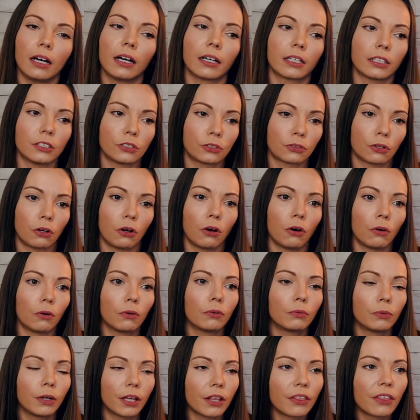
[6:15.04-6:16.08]
control
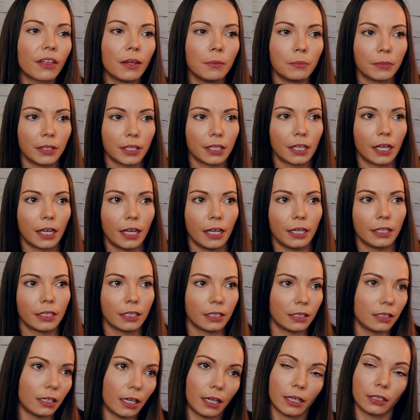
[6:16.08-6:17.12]
with MBK, and he